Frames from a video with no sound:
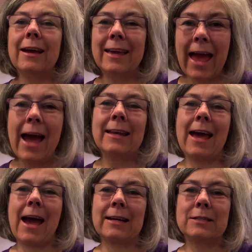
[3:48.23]
can
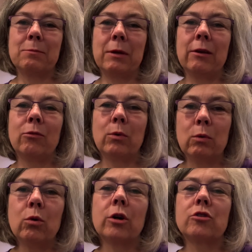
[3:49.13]
act because we
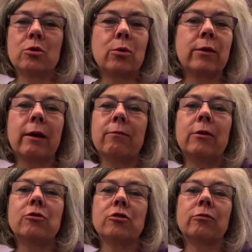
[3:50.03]
work toward that
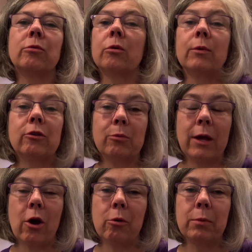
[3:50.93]
future for which we
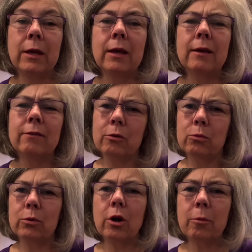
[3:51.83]
hope. So
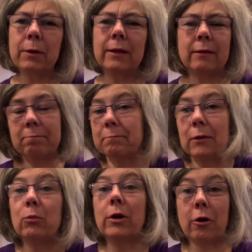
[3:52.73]
we're hoping
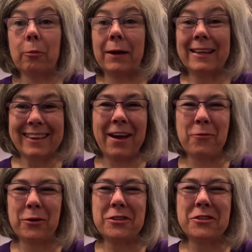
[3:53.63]
that
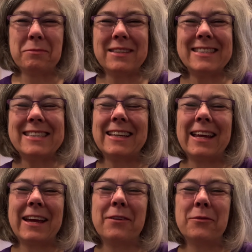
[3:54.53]
worship this
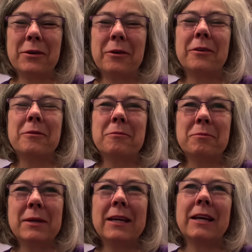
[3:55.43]
Sunday will
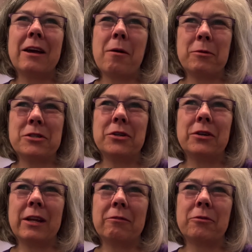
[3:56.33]
be an
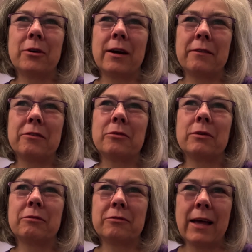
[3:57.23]
opportunity for us to
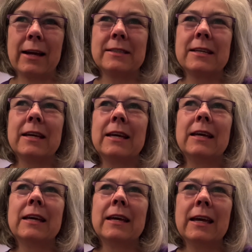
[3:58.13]
reflect
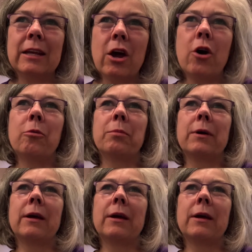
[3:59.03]
in hope